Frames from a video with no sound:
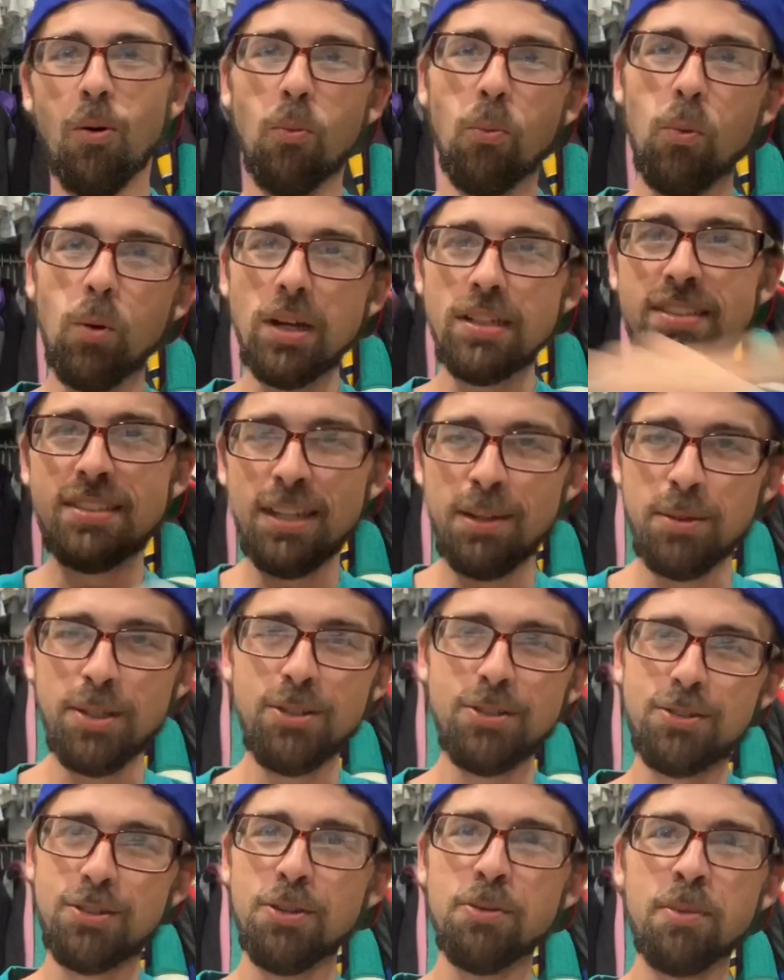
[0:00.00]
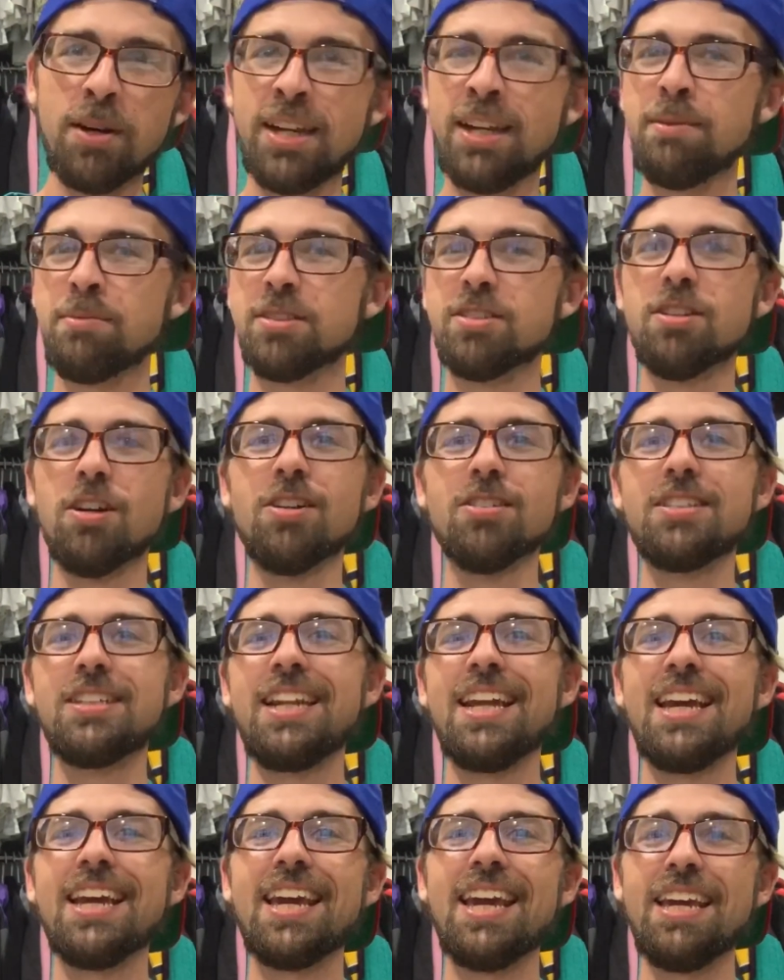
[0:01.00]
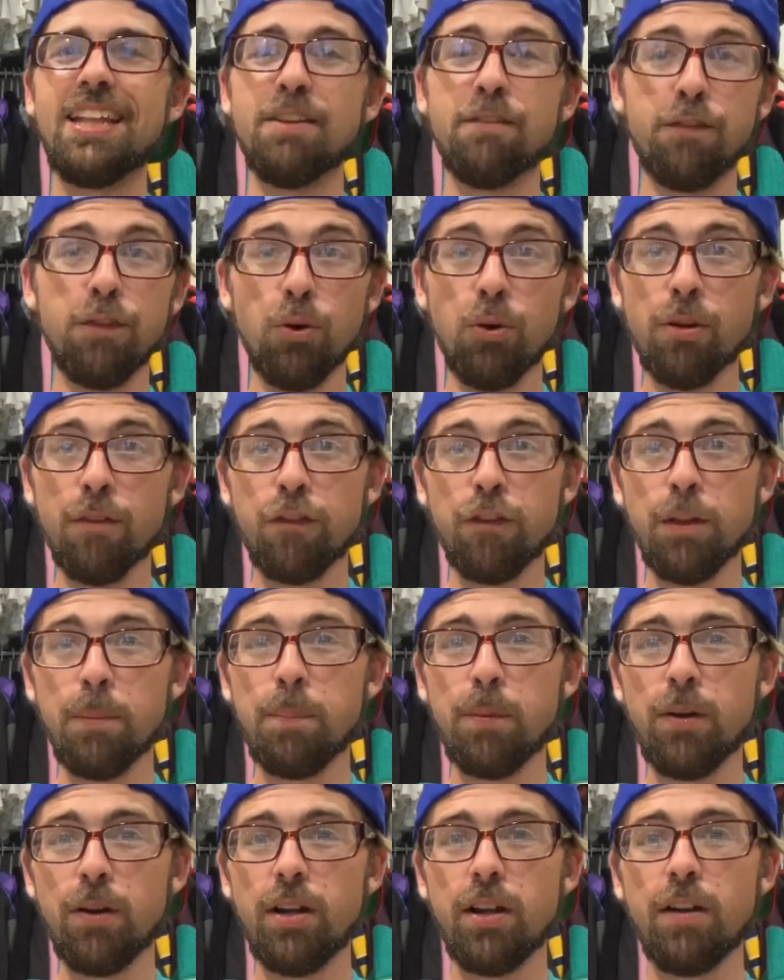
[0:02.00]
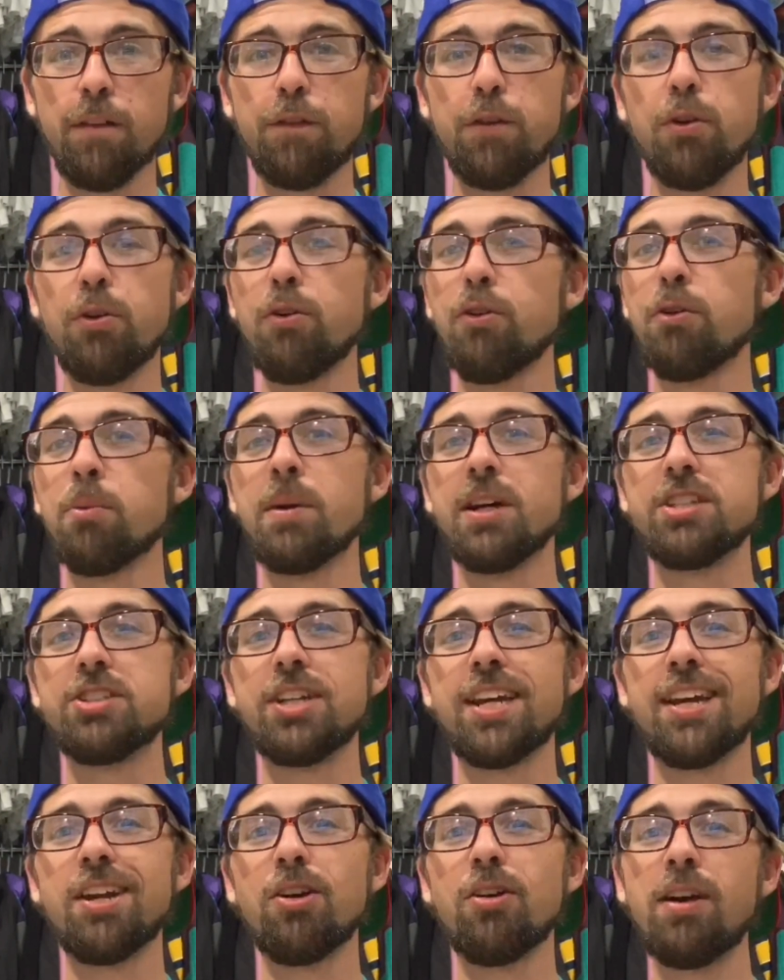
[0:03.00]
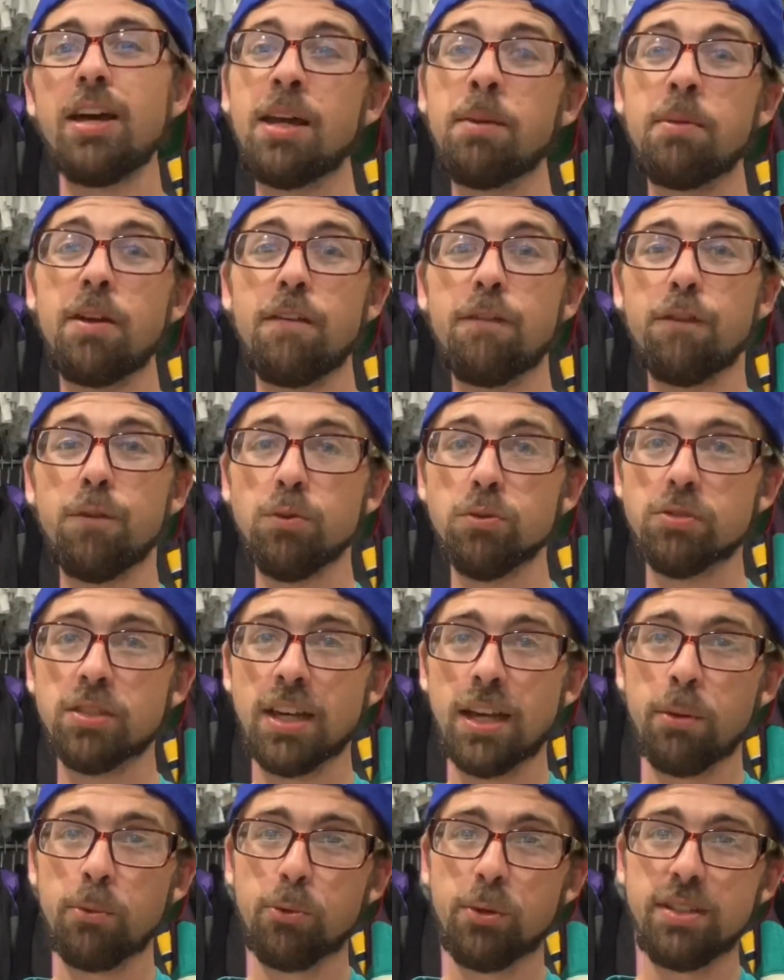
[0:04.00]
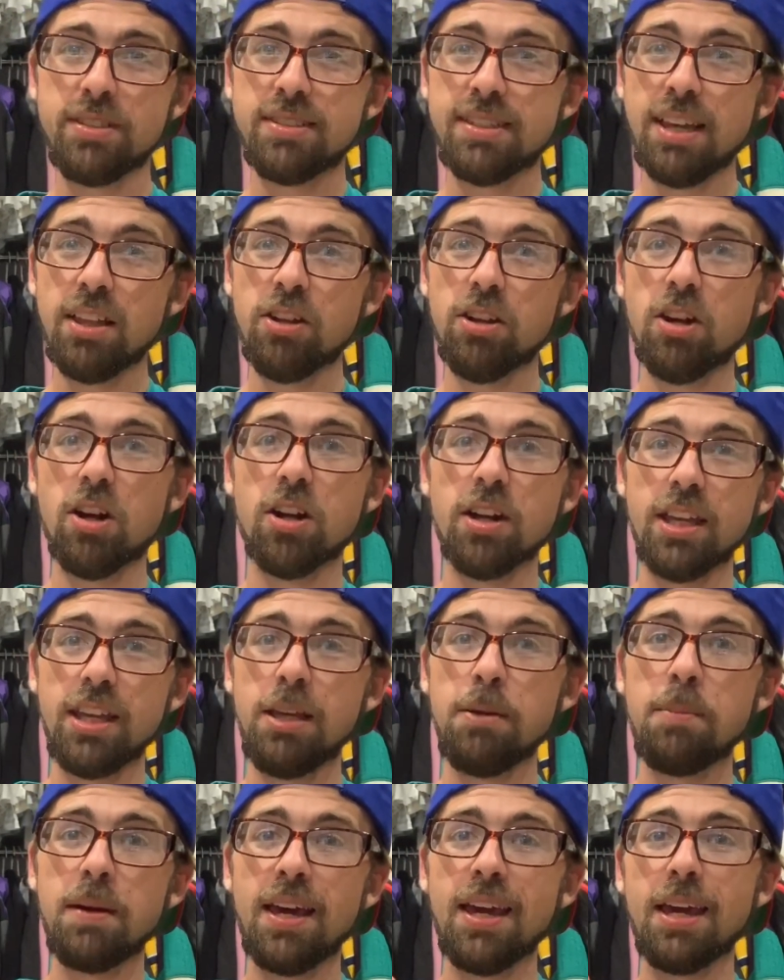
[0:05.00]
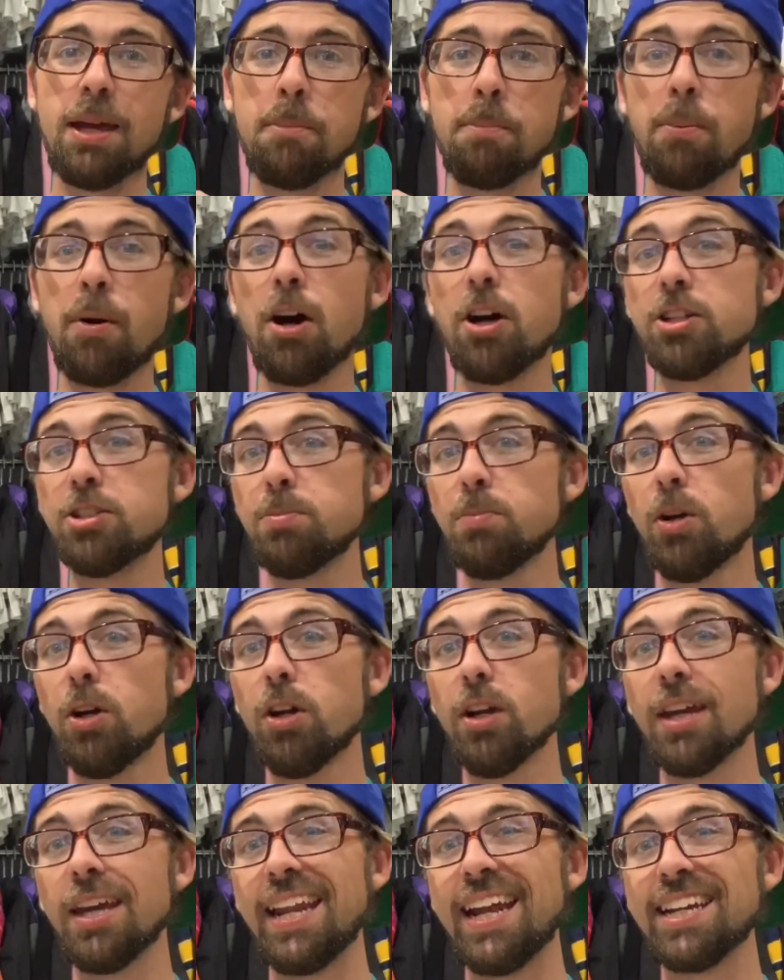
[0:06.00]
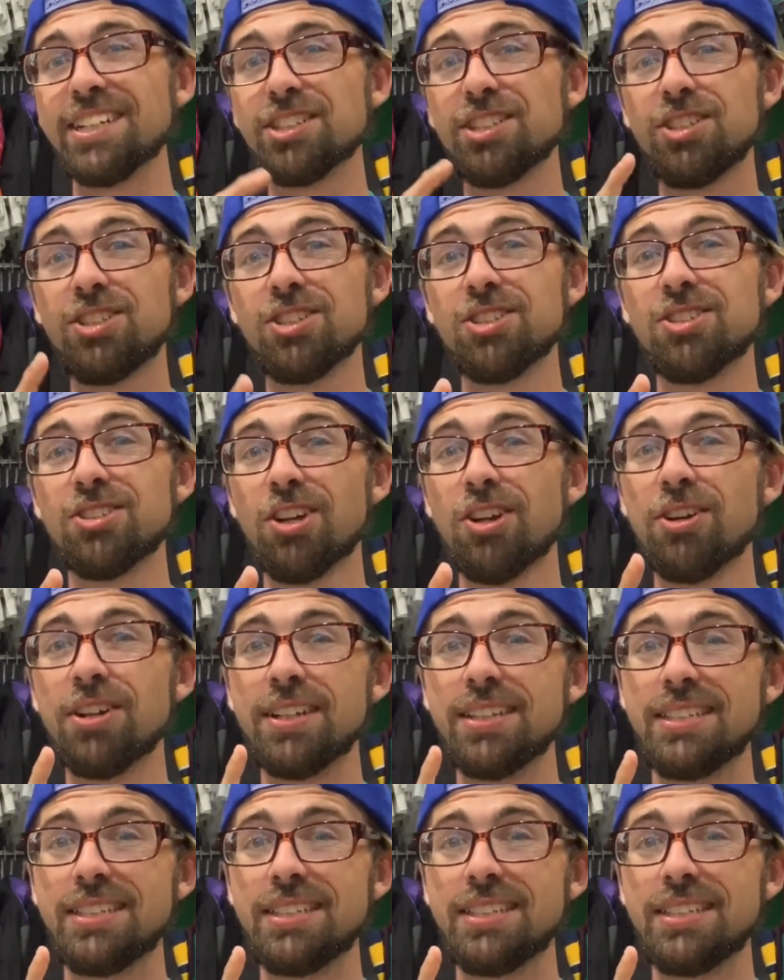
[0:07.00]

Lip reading: What's up YouTube? My name is Dalton, aka the Florida Flipper, and if you're new to my channel, I am a full-time reseller on eBay and Poshmark, and actually just started a